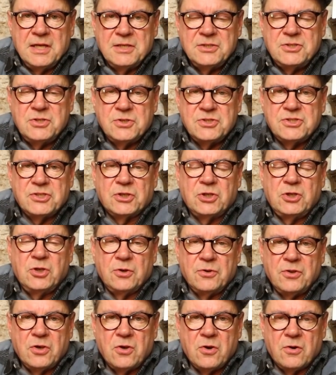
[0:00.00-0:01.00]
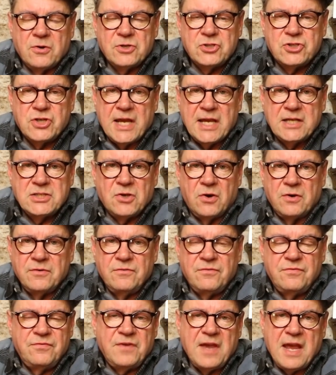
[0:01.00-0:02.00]
to secure the contract
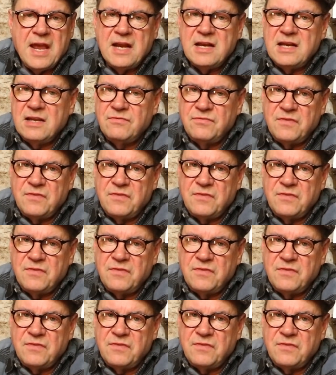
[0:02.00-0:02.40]
on very,